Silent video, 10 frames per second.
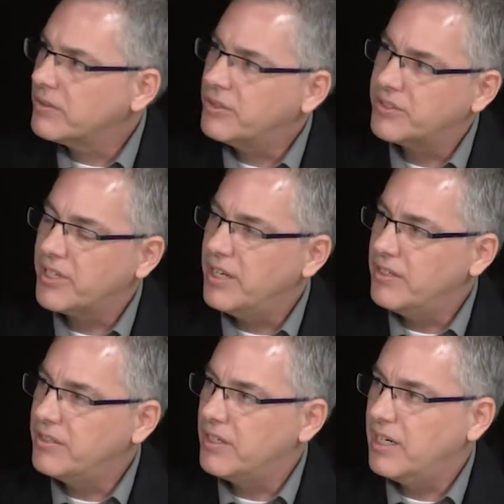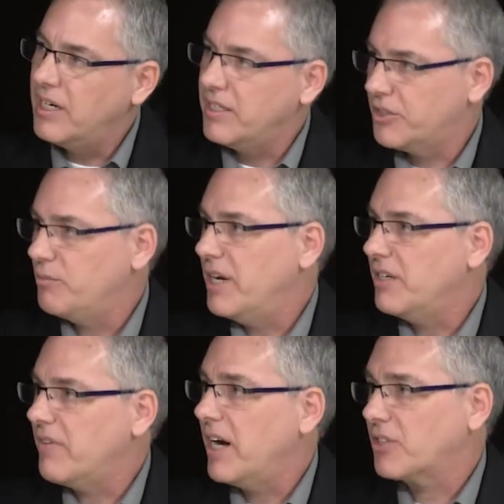to send to
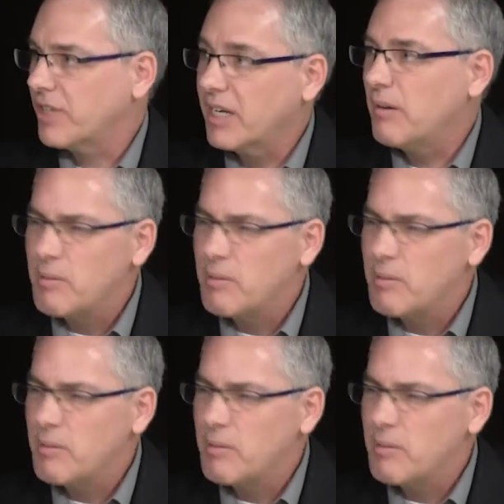manufacturing.